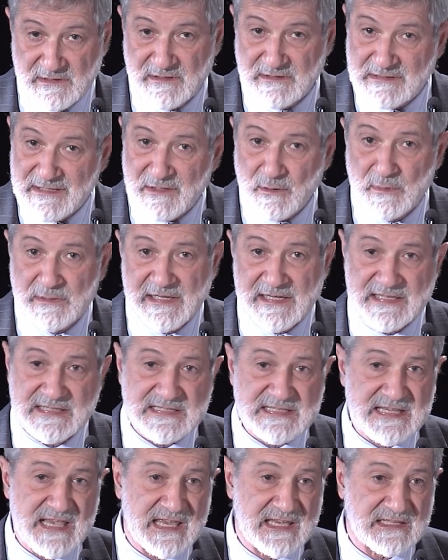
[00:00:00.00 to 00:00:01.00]
literally
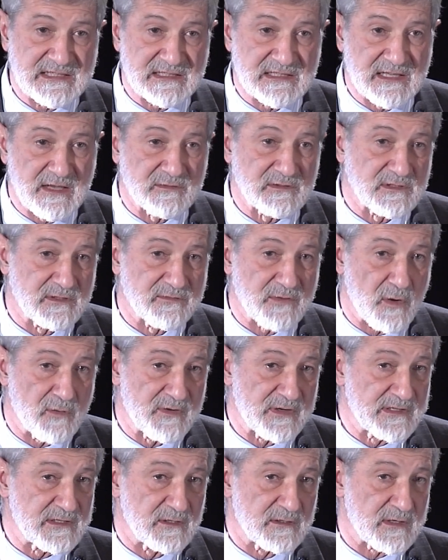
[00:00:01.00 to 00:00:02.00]
insane level of
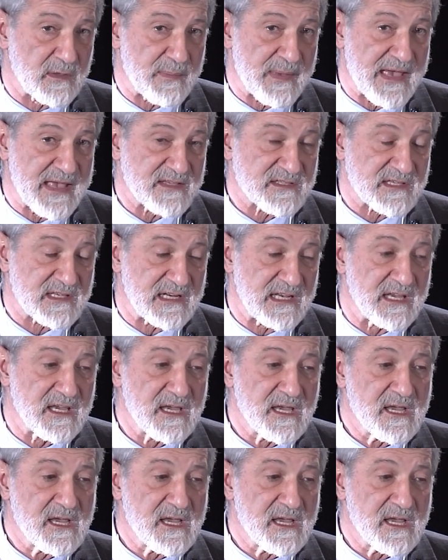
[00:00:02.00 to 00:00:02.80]
overkill capacity.